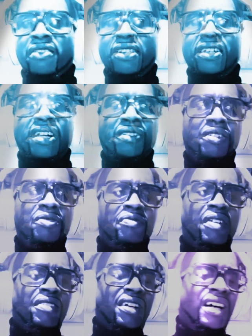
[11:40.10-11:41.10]
I don't know, it's very
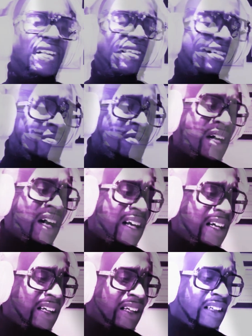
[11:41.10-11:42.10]
kind of, to me, I got
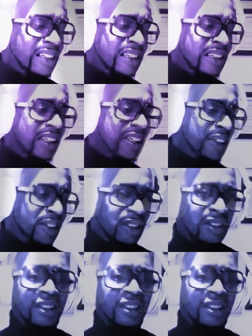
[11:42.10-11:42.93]
like a